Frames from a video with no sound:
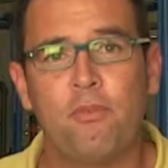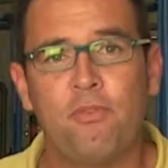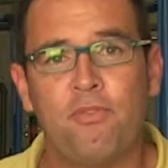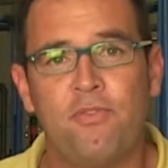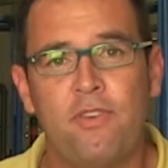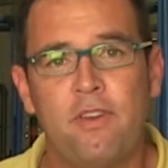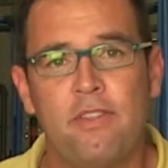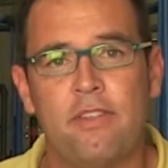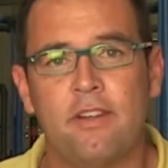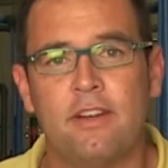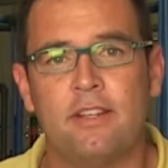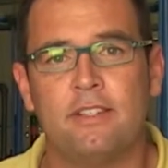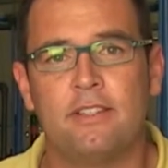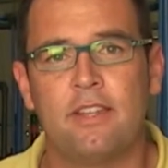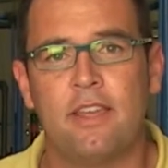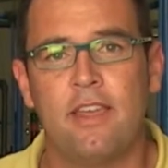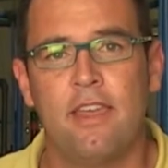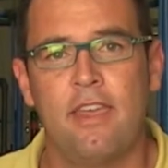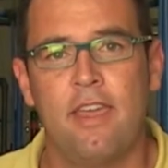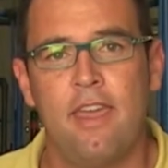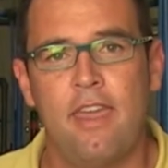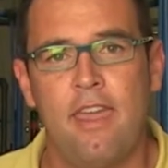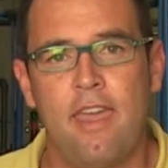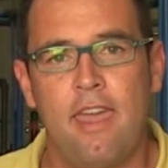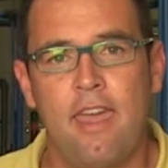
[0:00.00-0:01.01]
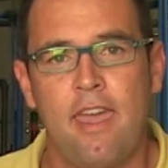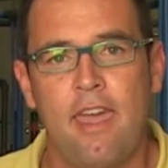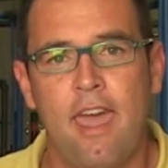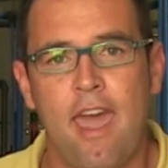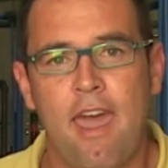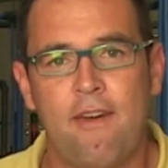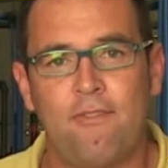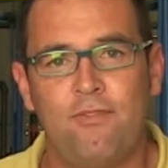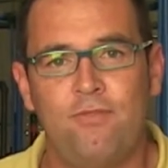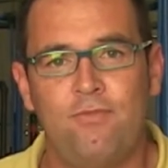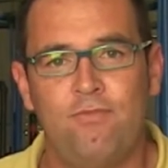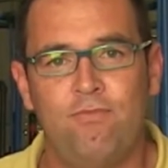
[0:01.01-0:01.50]
of feeders
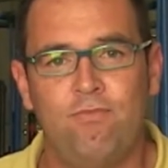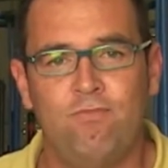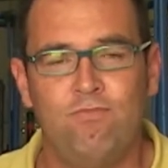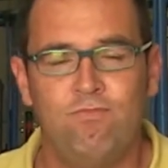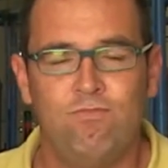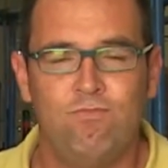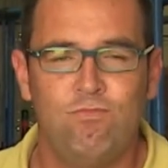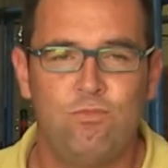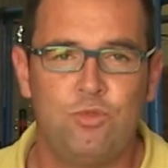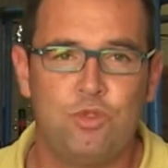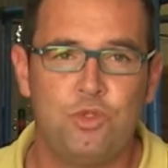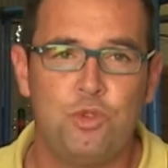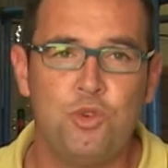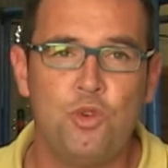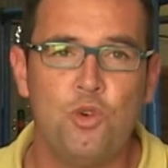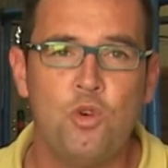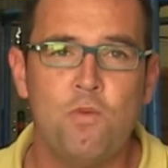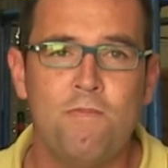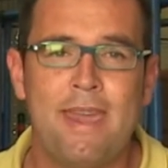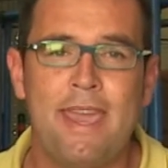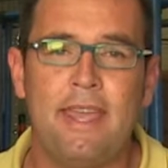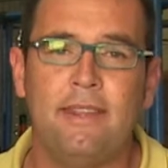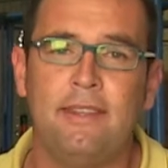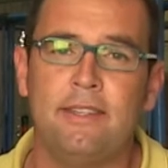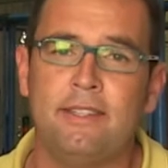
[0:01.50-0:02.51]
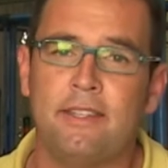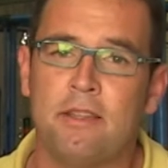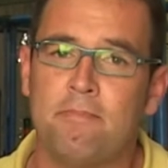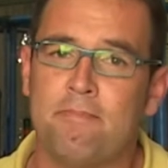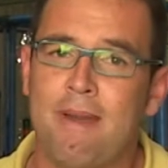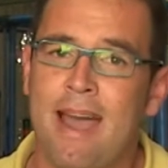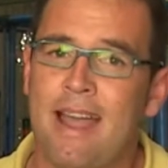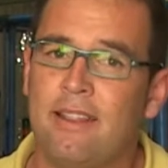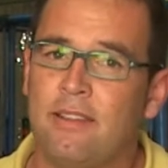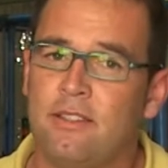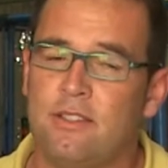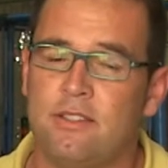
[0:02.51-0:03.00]
have two main
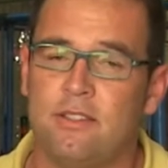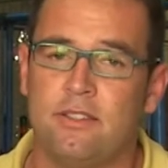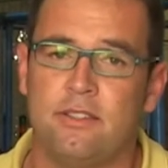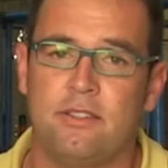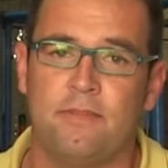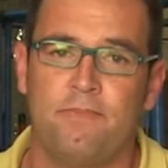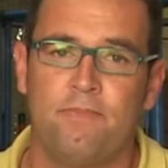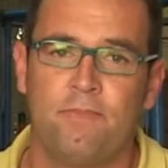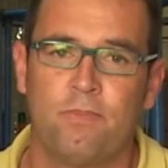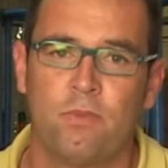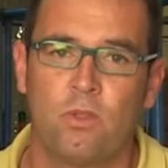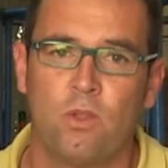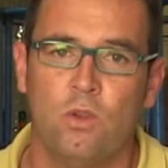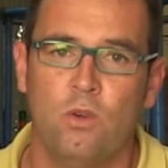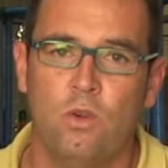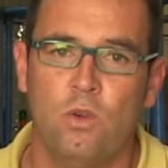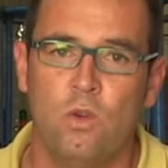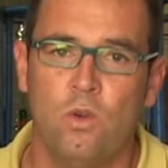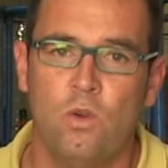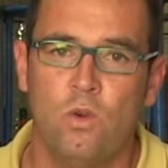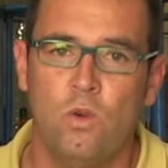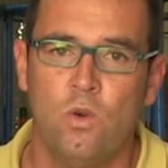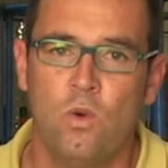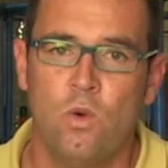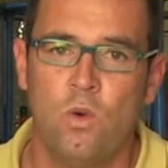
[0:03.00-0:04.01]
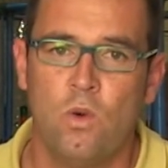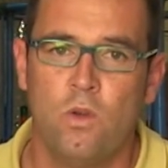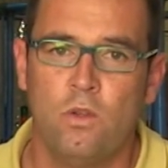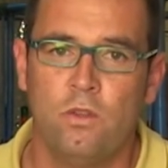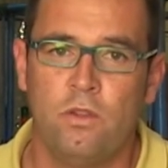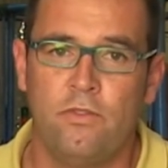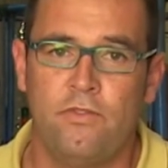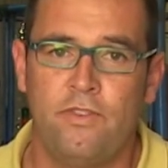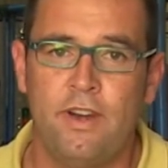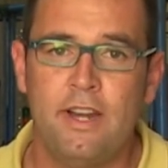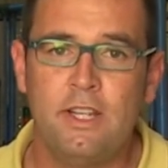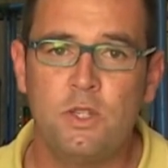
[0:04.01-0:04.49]
disadvantages.
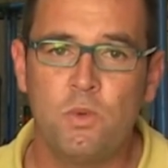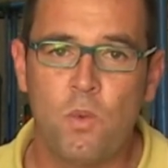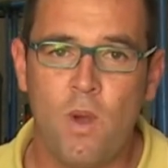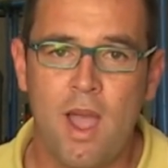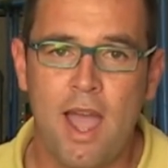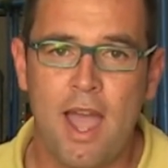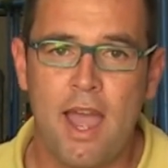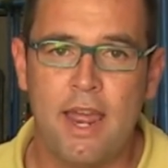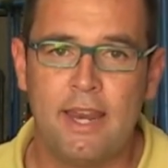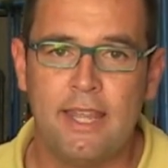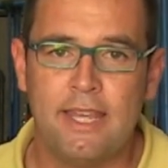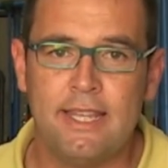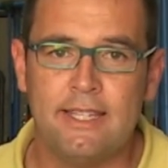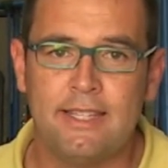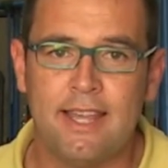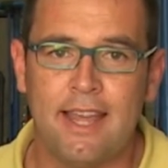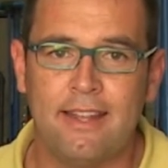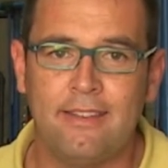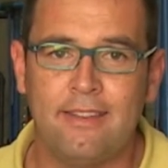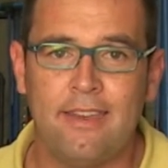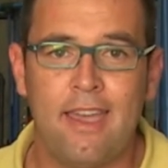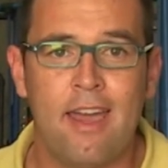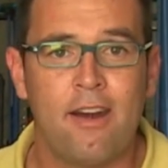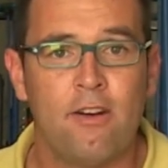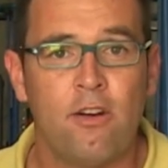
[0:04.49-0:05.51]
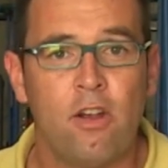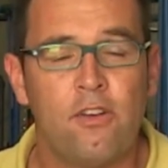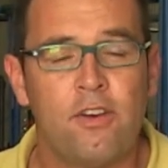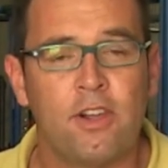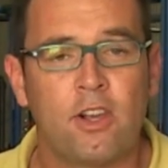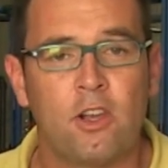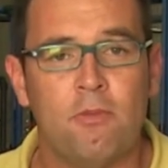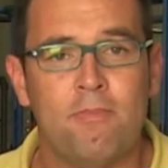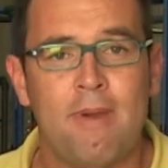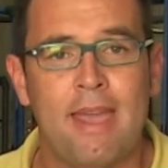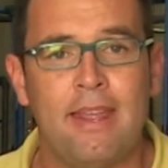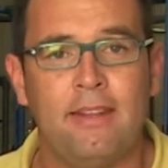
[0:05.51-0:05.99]
The first one is that they are not
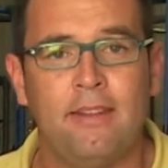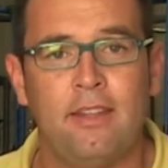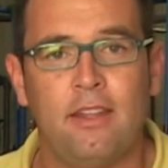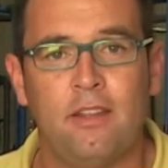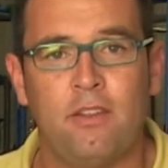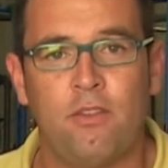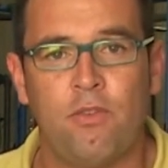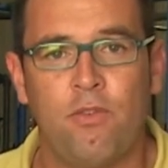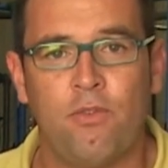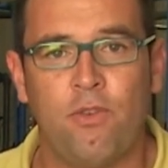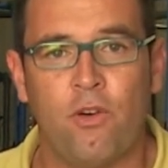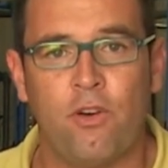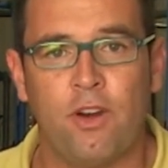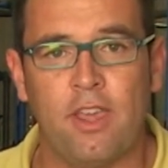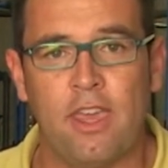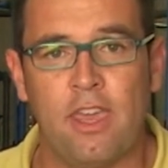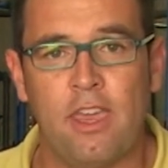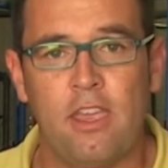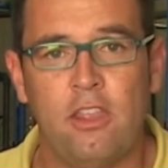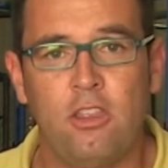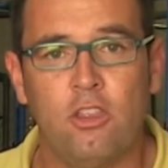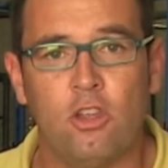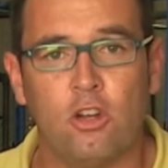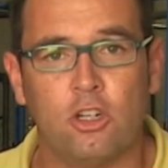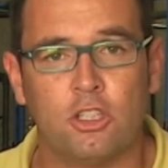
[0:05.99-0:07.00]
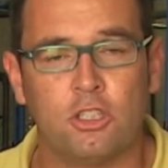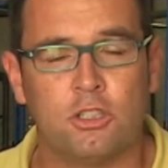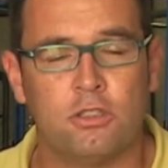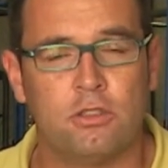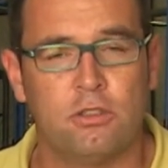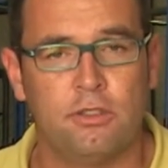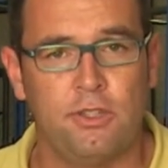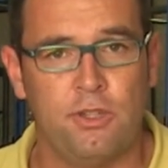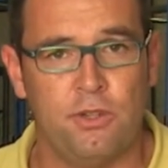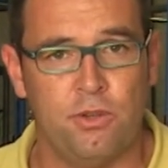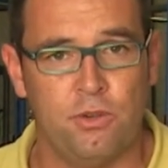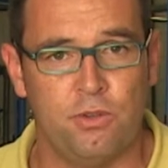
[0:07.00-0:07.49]
recommended for indoor
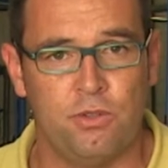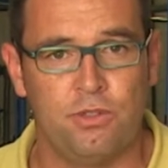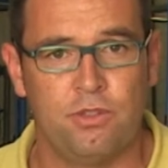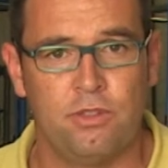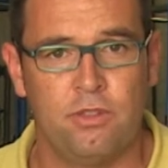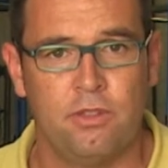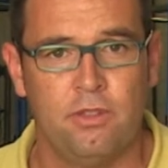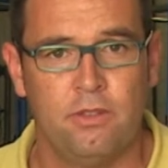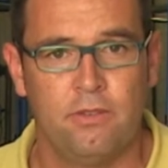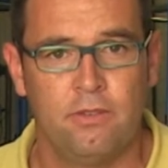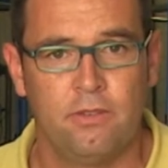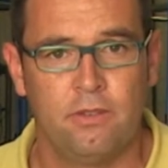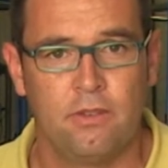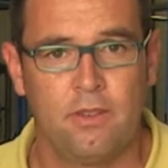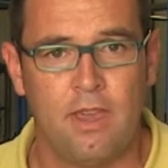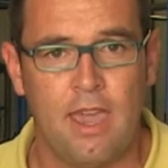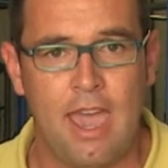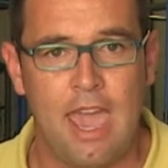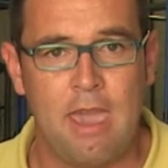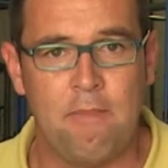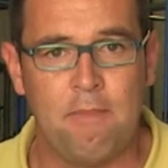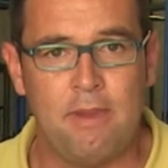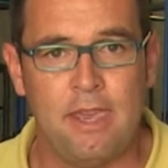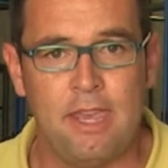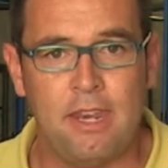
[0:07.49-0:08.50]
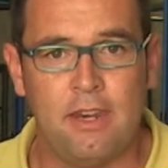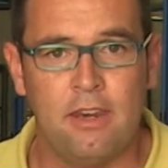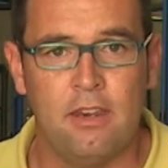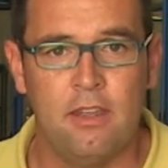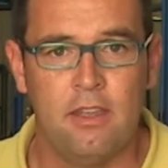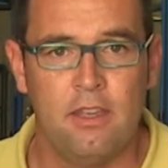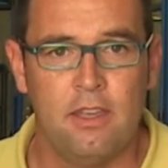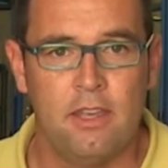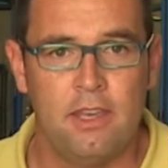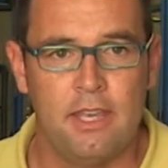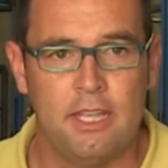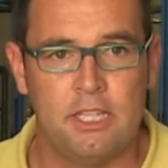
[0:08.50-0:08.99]
use. I mean,
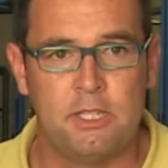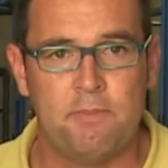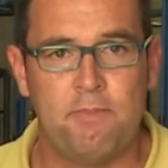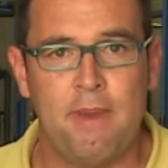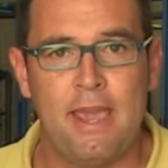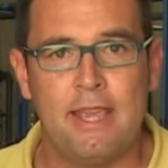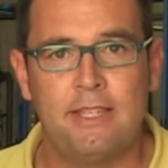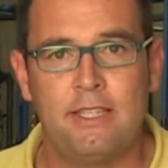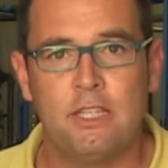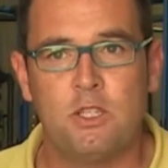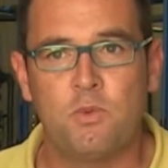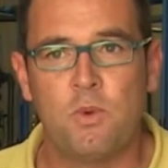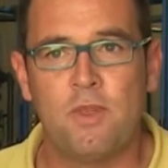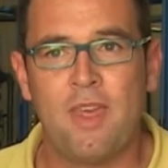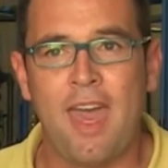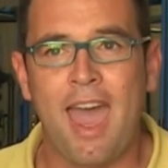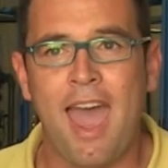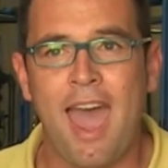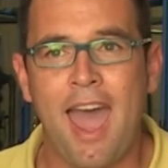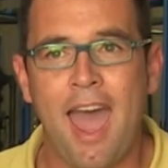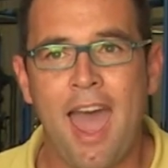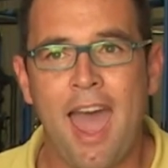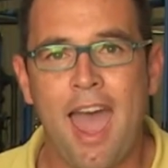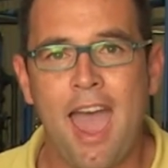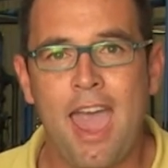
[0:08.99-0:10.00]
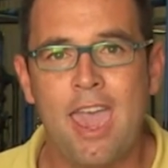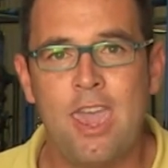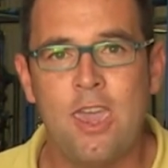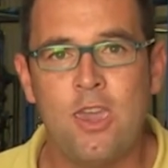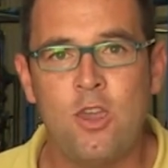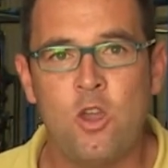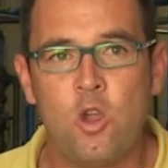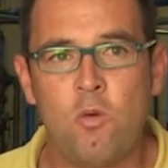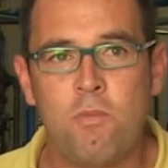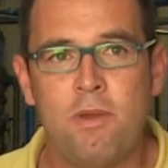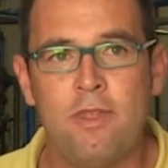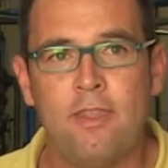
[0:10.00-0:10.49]
spaces with a high
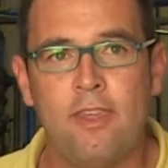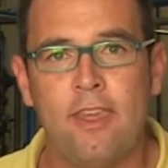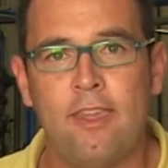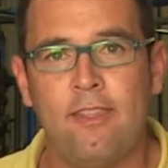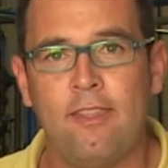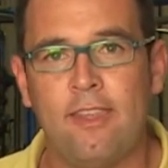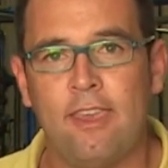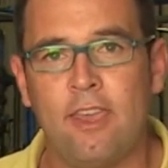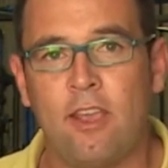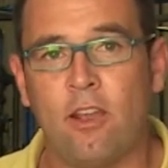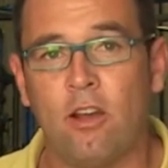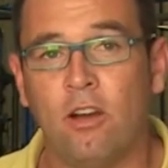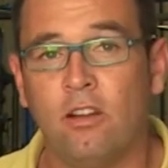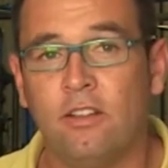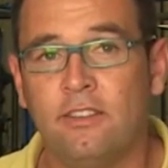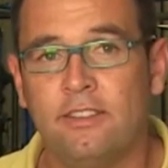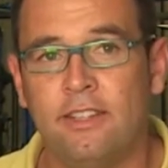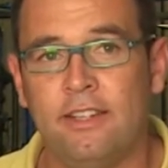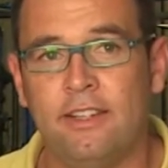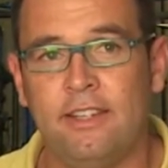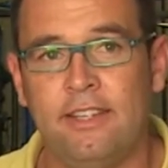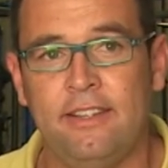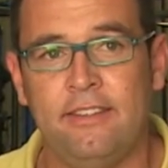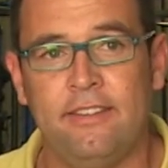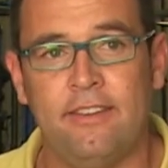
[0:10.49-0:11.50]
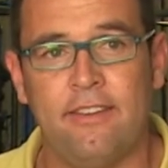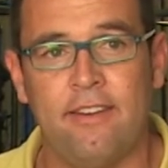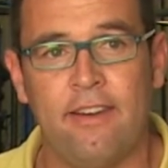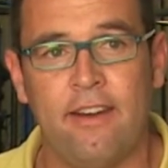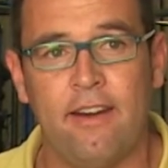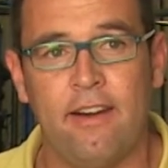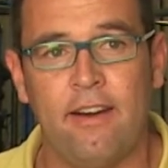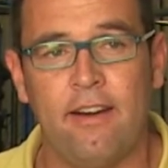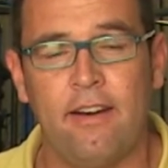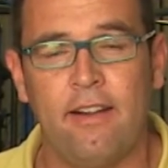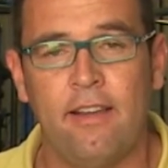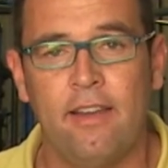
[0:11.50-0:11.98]
humidity content in the
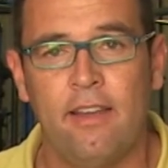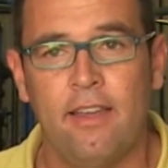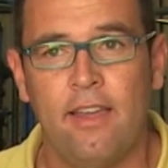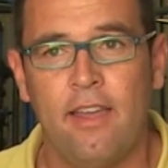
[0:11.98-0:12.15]
air